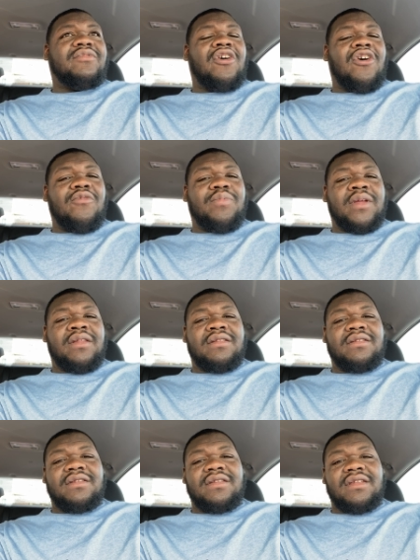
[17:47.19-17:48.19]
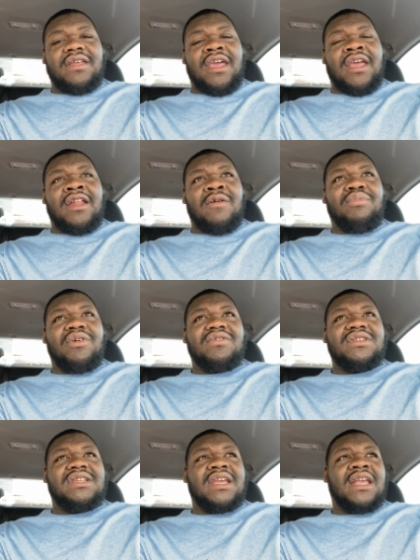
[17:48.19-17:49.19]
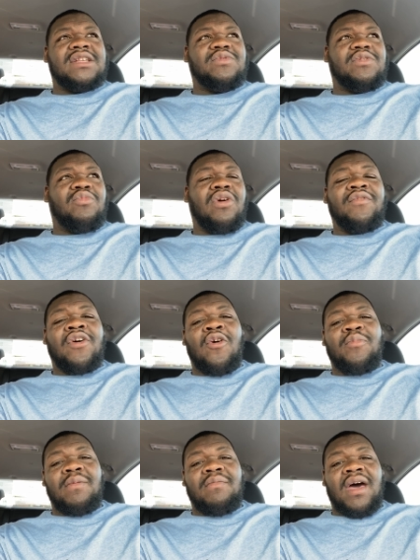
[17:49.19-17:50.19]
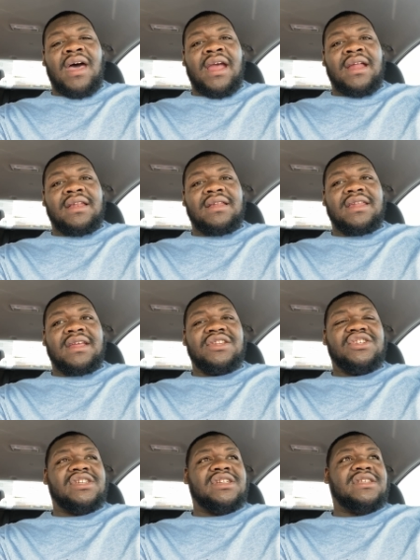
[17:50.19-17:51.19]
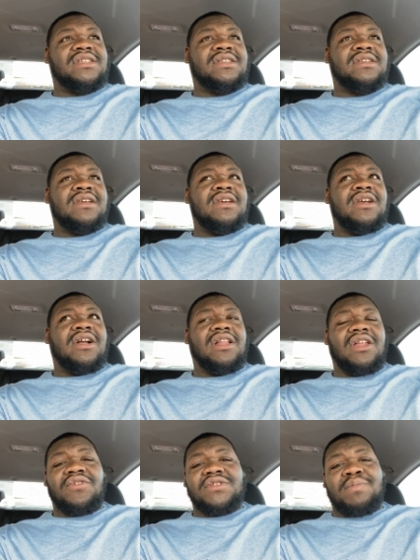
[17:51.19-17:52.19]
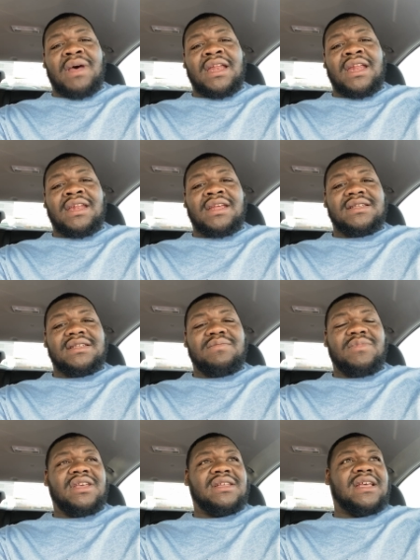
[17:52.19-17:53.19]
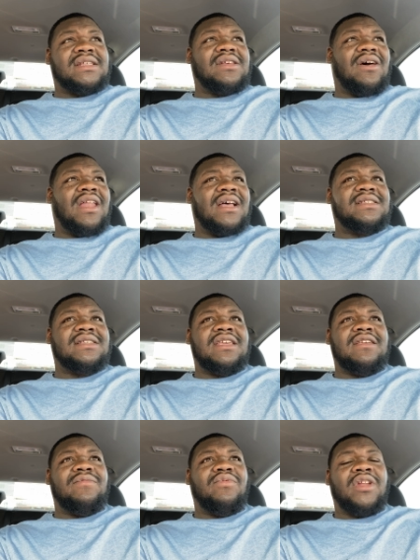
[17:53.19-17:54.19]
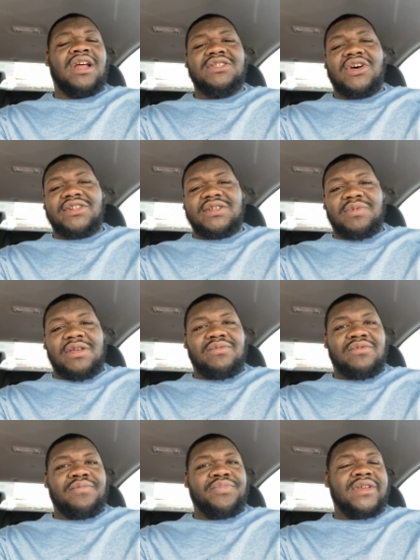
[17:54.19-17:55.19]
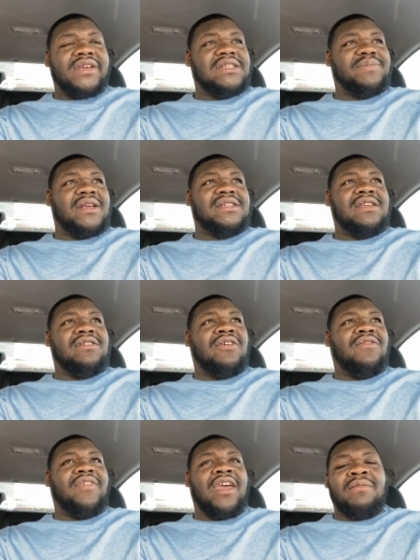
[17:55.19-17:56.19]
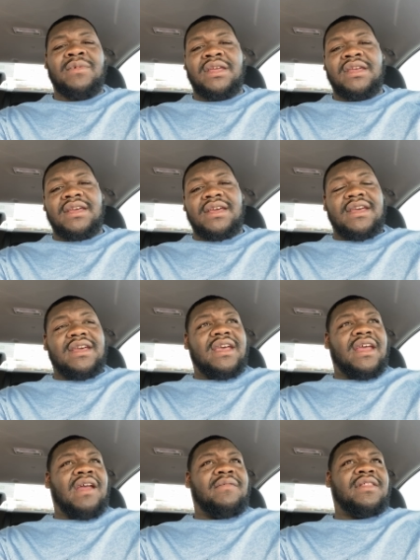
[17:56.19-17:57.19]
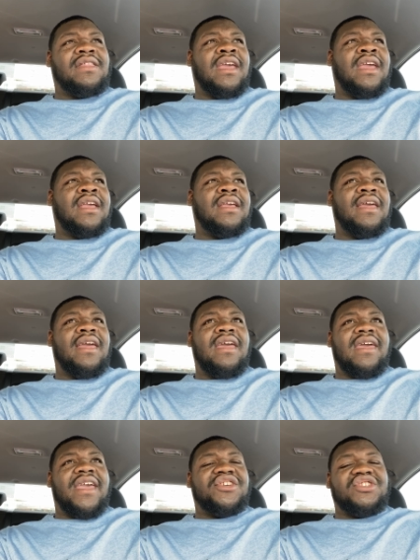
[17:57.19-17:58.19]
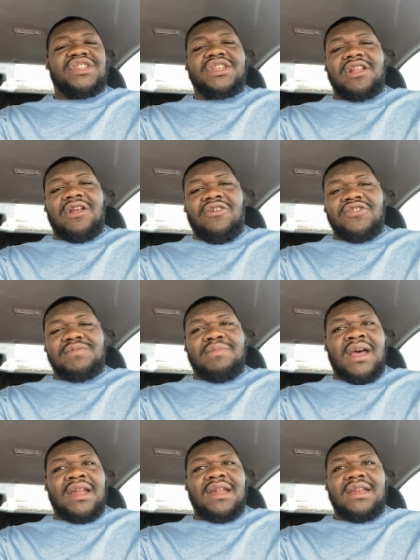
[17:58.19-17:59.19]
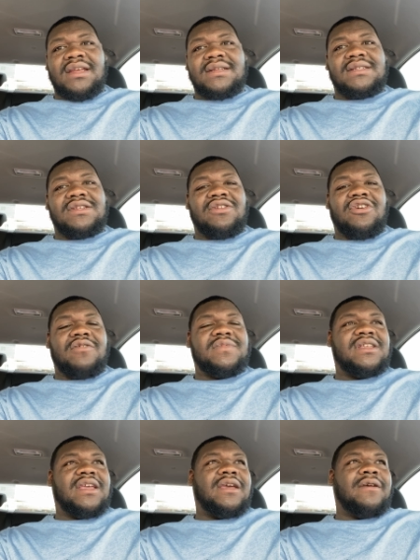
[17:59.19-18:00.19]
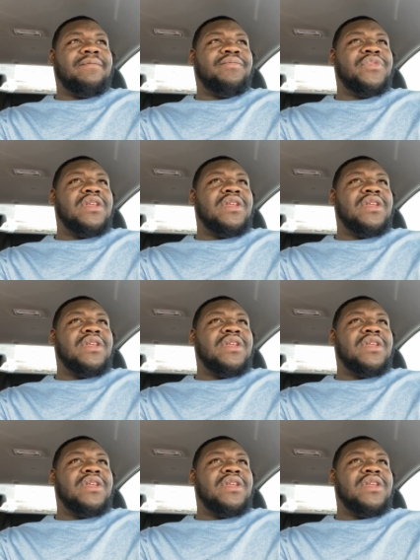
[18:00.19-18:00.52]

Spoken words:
open and approach things with more of an open mind than just closed-mindedness, because that's all I see when I talk to people, especially, you know, family and everything. It's just closed-mindedness. You know what I'm saying?